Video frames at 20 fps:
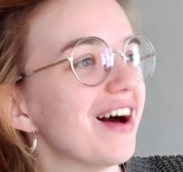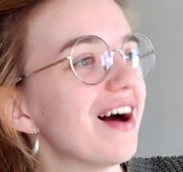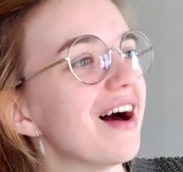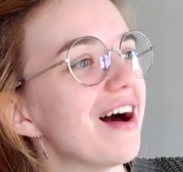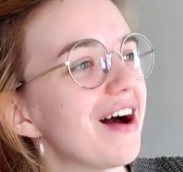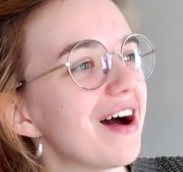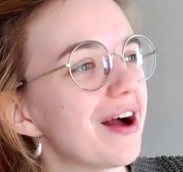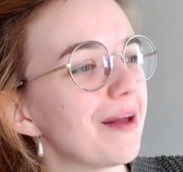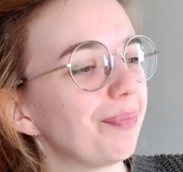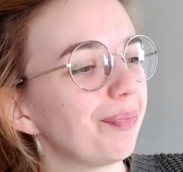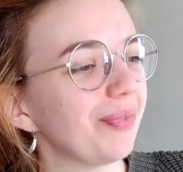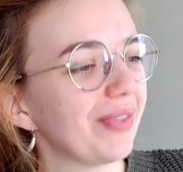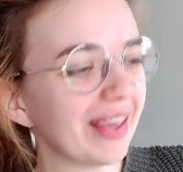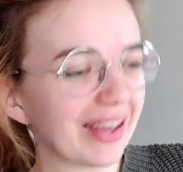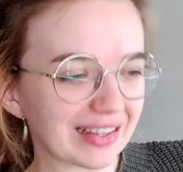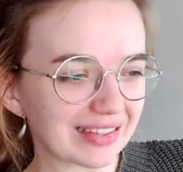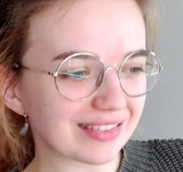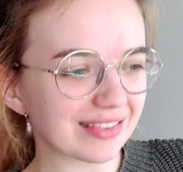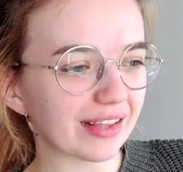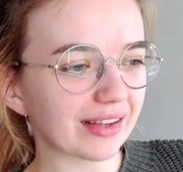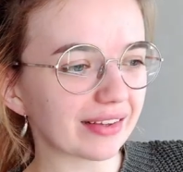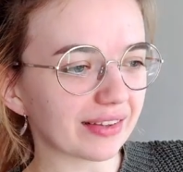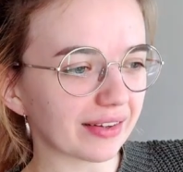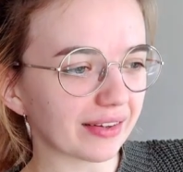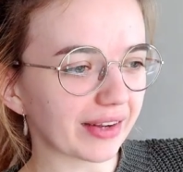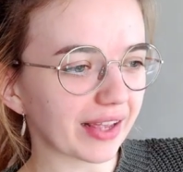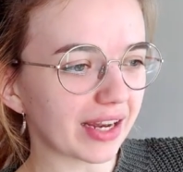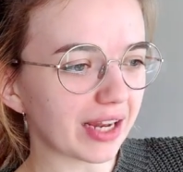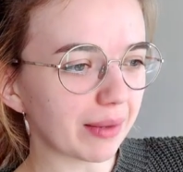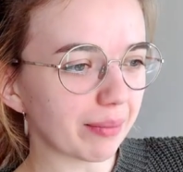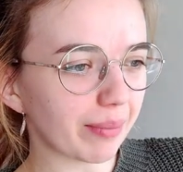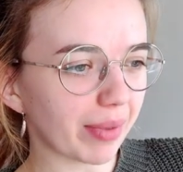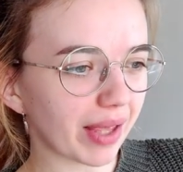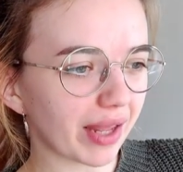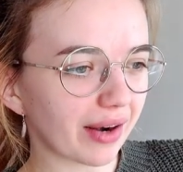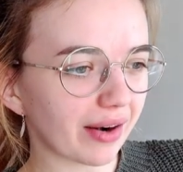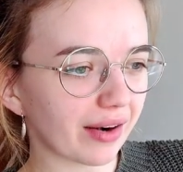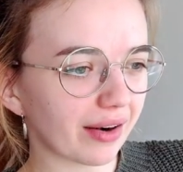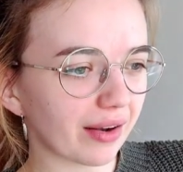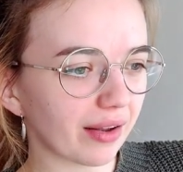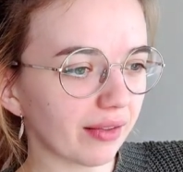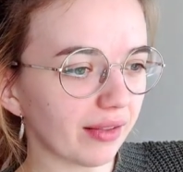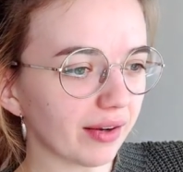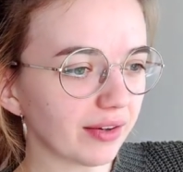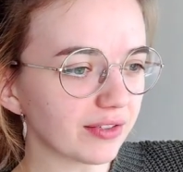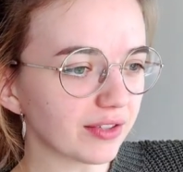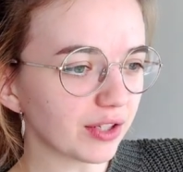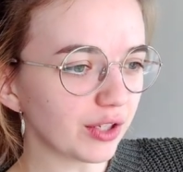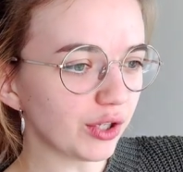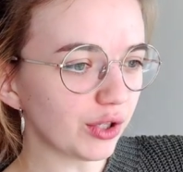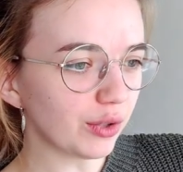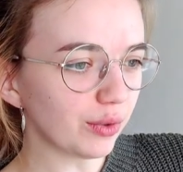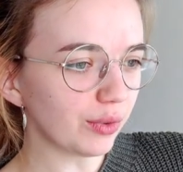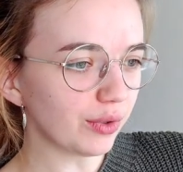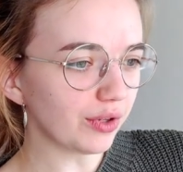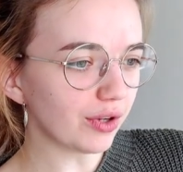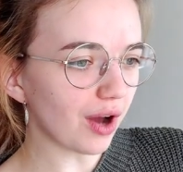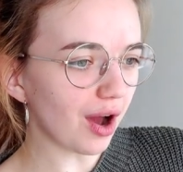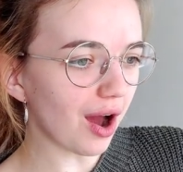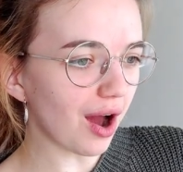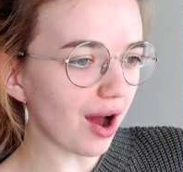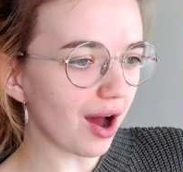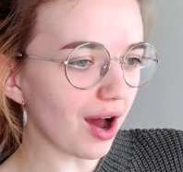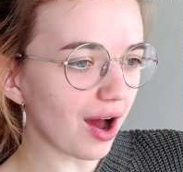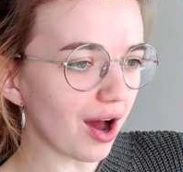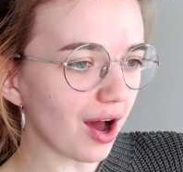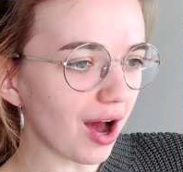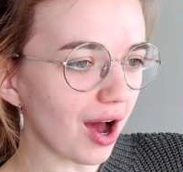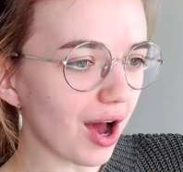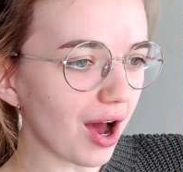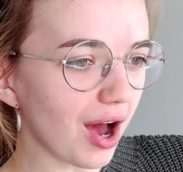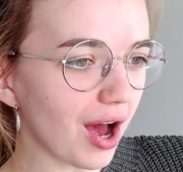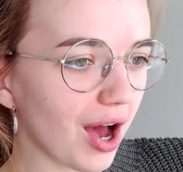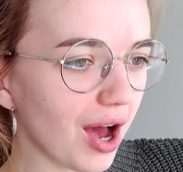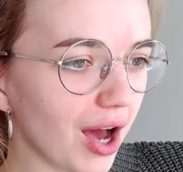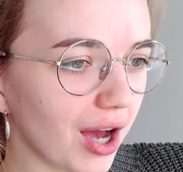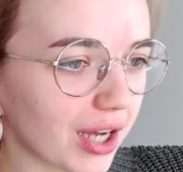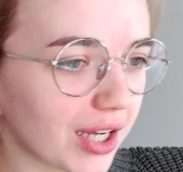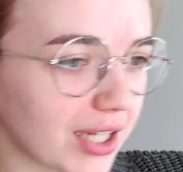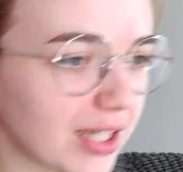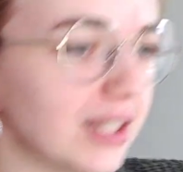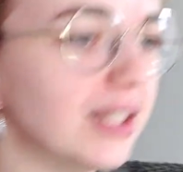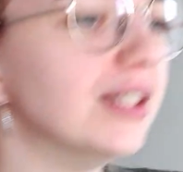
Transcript: Uh, yes, things are getting better, and there's a cute dog.